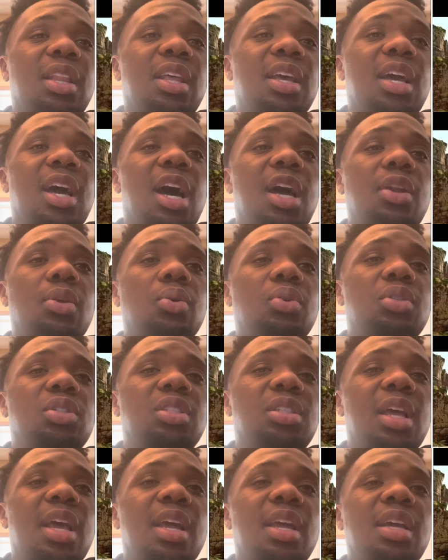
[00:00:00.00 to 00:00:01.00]
they got a new
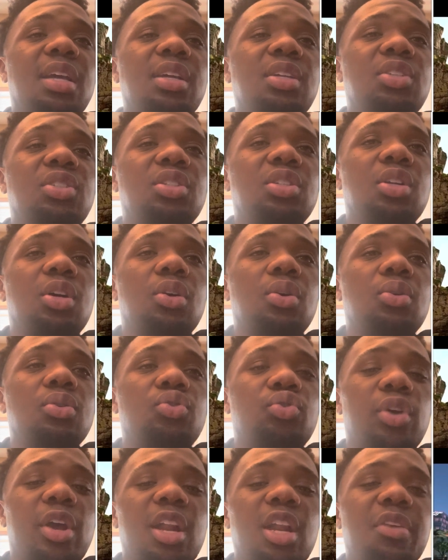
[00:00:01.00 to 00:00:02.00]
stage. You know,
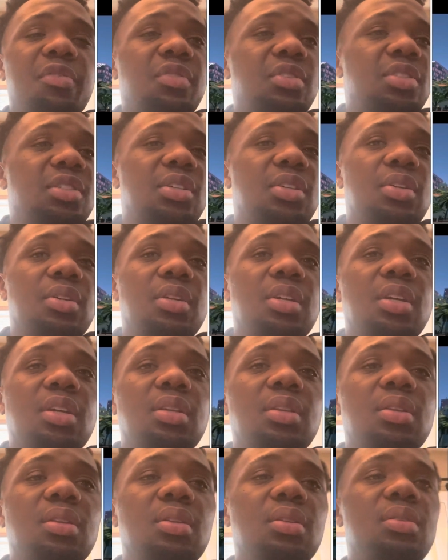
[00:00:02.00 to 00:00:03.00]
training facility.
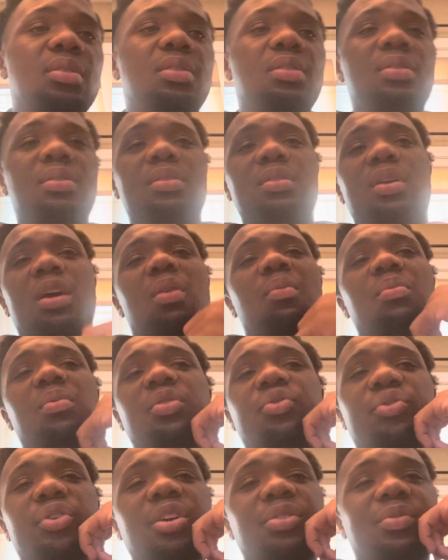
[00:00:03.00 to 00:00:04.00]
Looks, I don't mean
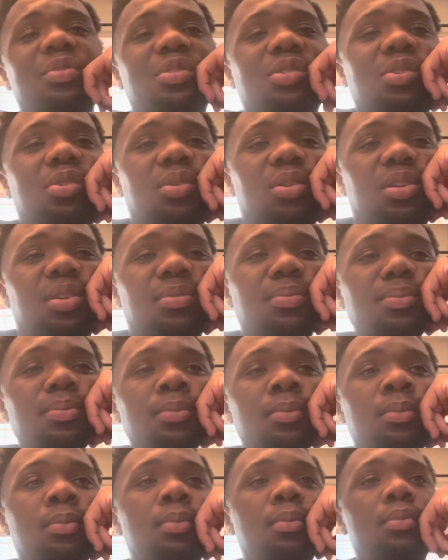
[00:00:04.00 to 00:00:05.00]
training facility.
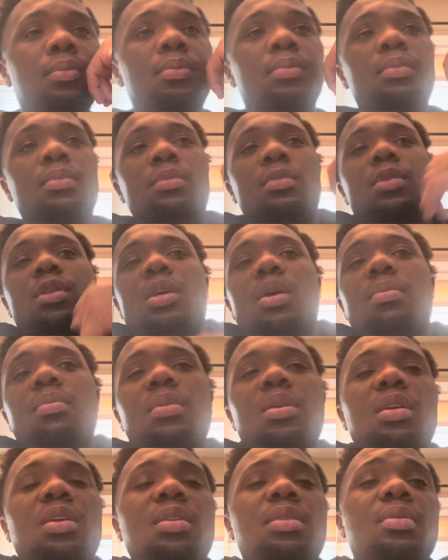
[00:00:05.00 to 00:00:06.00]
I
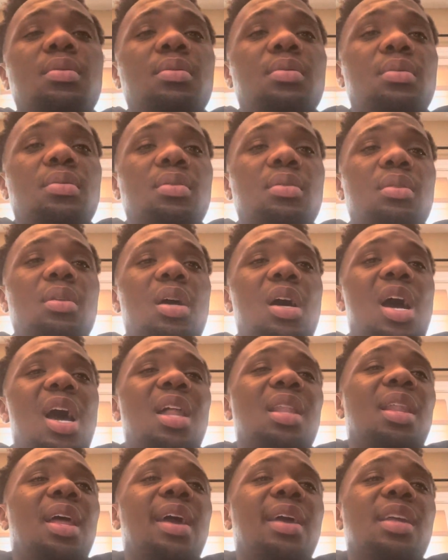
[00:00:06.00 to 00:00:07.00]
mean, I
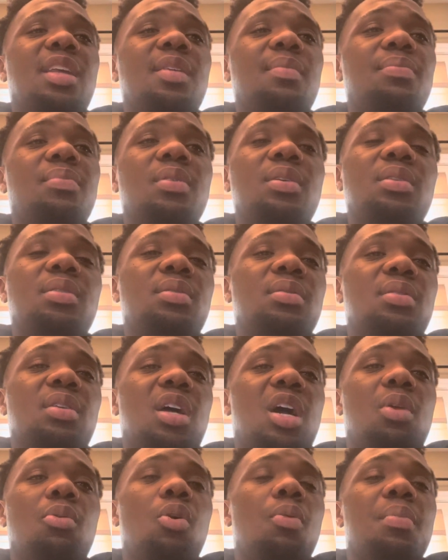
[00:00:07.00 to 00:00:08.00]
like it, but
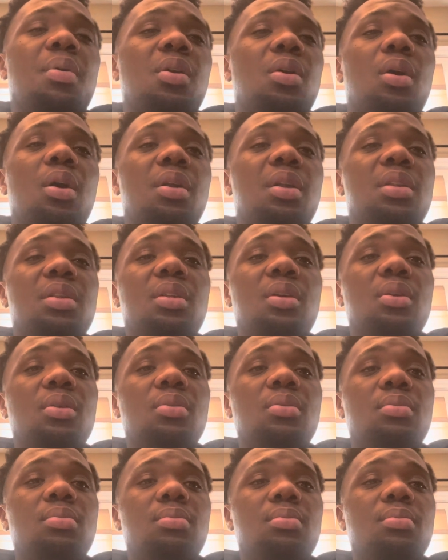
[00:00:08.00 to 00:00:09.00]
I won't be on it
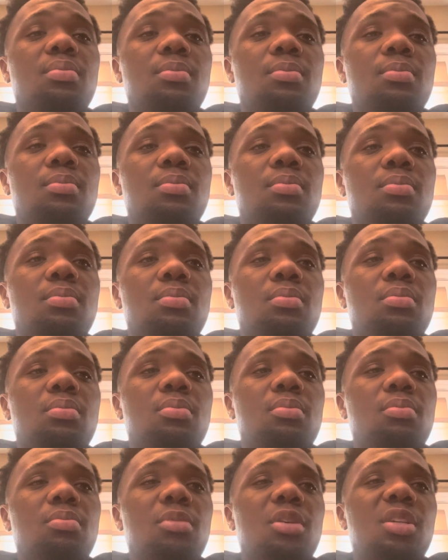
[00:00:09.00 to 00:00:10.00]

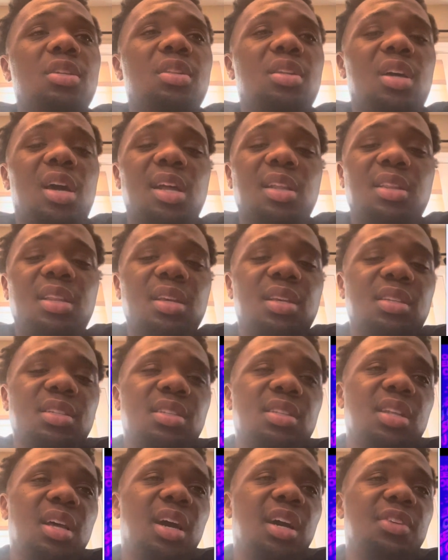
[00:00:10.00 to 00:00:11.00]
though. But I think it's
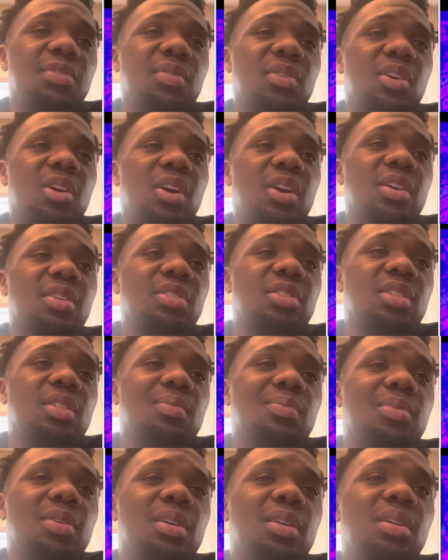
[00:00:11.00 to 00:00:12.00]
nice for current
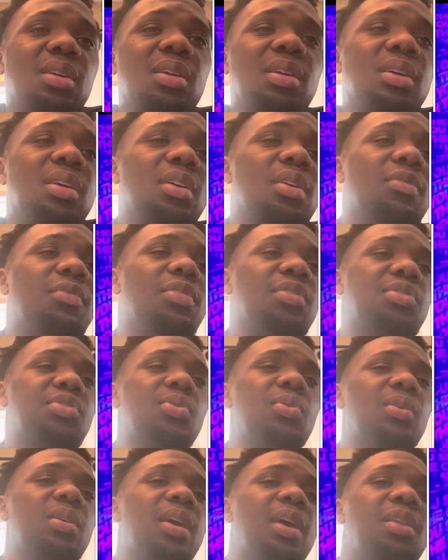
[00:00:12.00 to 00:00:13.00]
gen, but. For
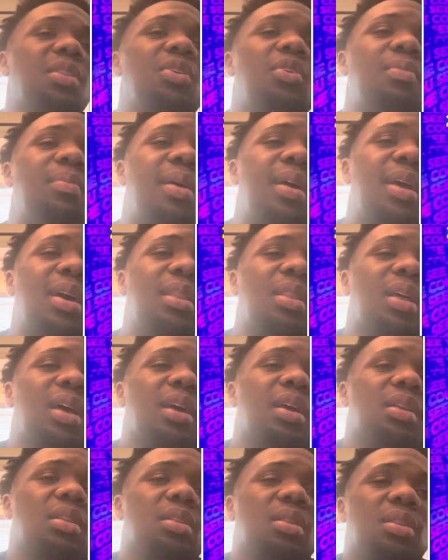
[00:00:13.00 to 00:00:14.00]
2K though, man,
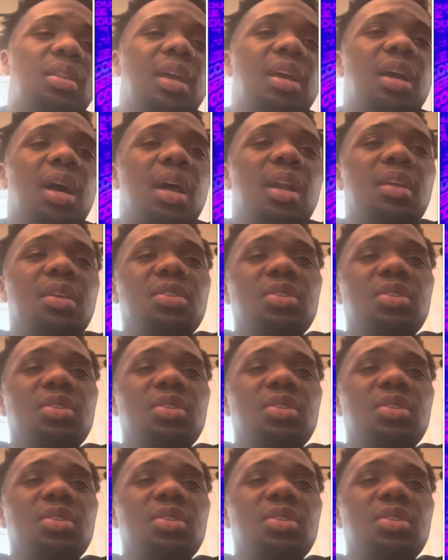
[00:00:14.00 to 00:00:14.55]
like they gotta